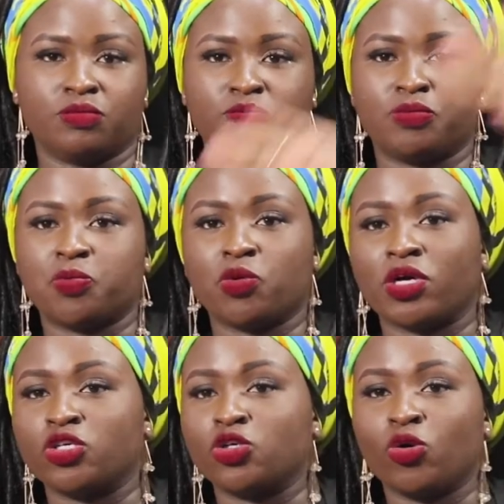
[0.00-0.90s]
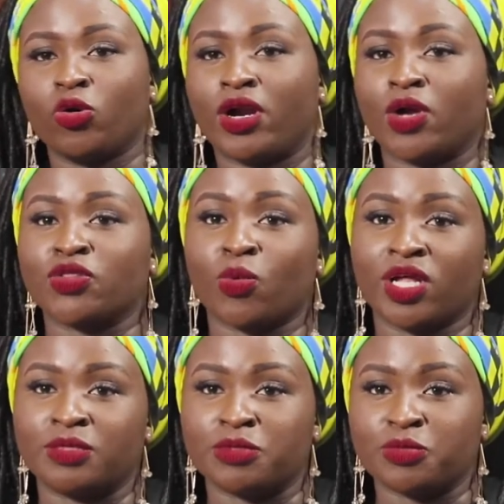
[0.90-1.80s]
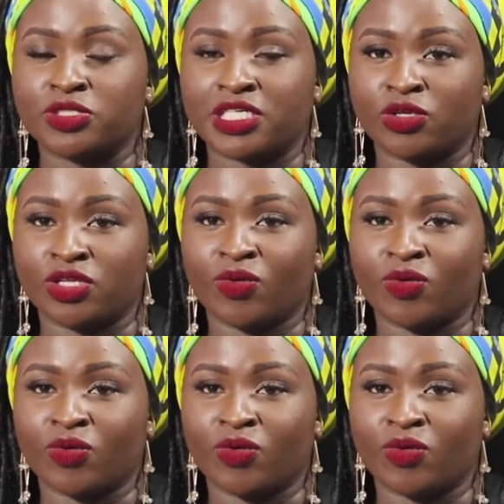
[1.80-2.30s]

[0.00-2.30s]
People, you go around the world and people tell you they